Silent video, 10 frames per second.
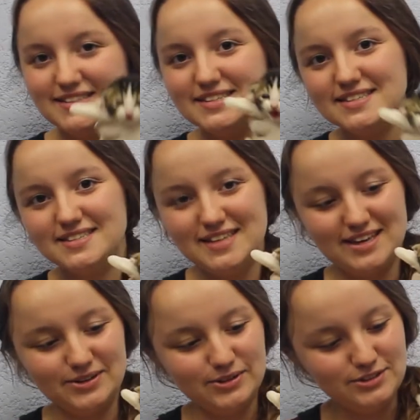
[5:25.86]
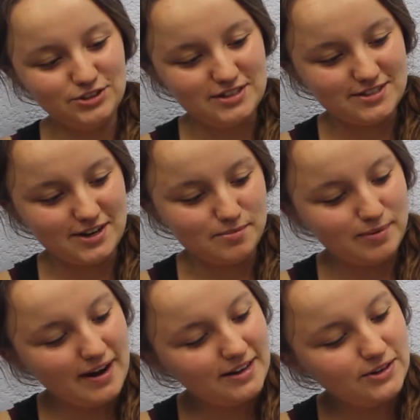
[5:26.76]
is Seal. She's our
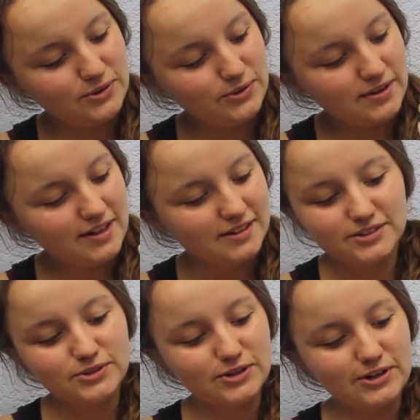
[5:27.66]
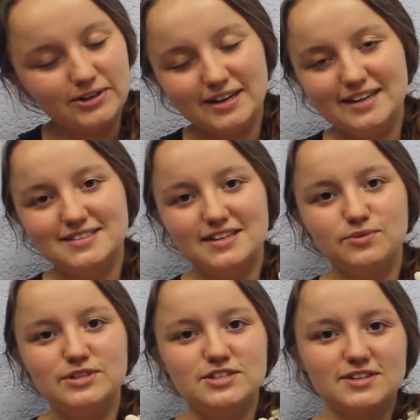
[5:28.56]
brand new little girl kitten.
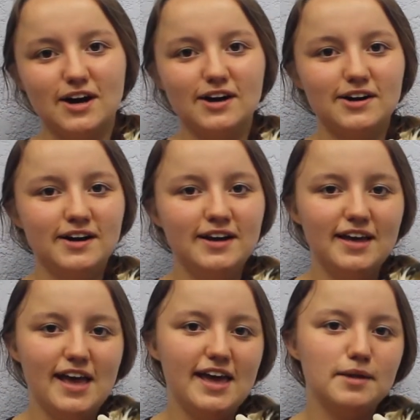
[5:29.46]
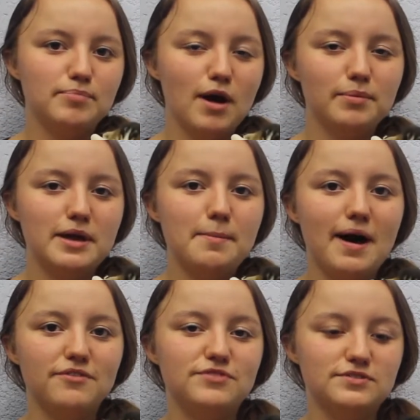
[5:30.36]
We just got her in probably
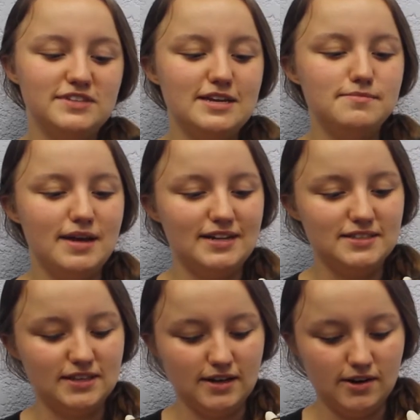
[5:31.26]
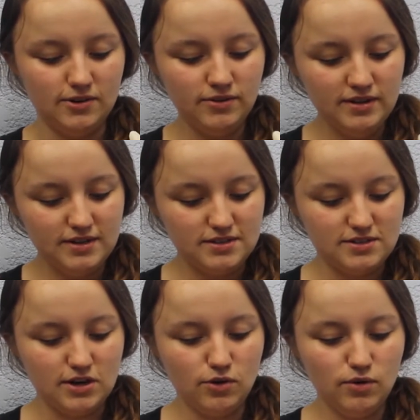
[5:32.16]
about 15 minutes ago.
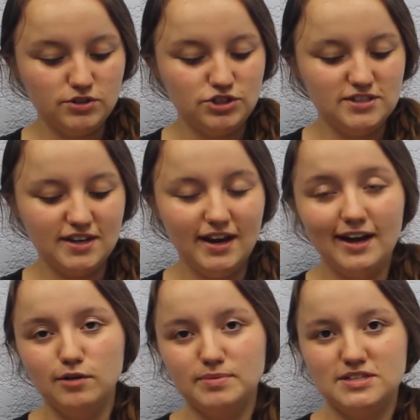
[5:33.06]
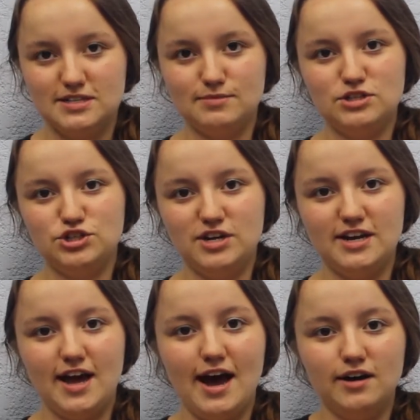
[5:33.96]
So she's gonna help us demonstrate
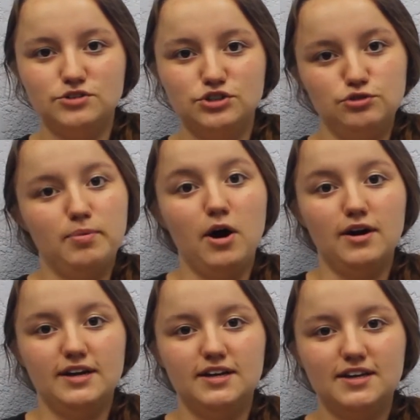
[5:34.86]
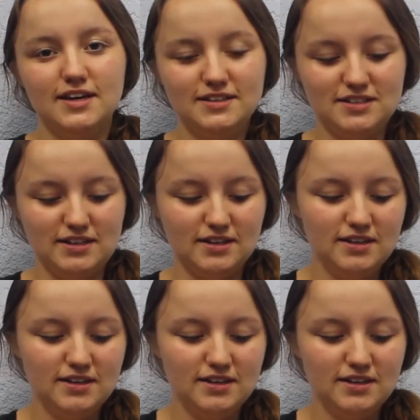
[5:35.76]
how to potty a kitten.